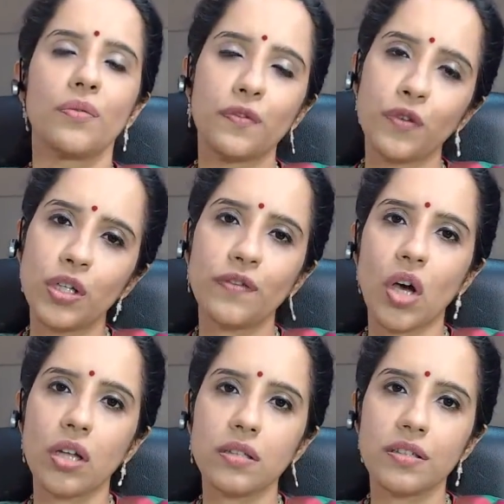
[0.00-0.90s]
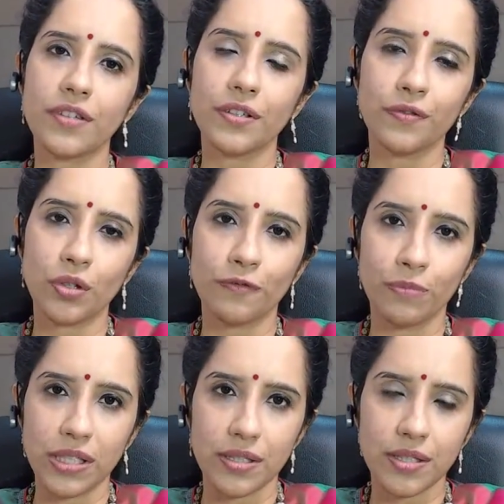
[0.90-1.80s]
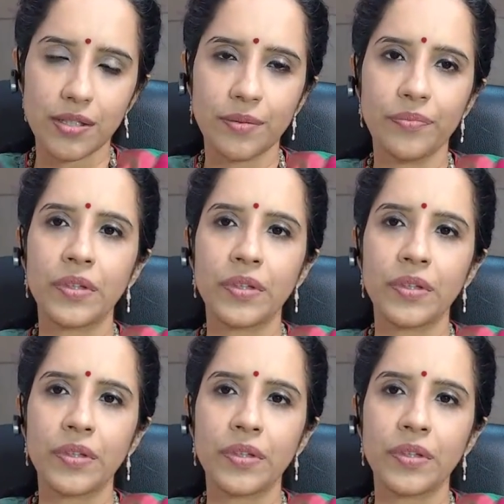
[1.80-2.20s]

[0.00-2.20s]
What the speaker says: We're full of knowledge, and we're full of bliss.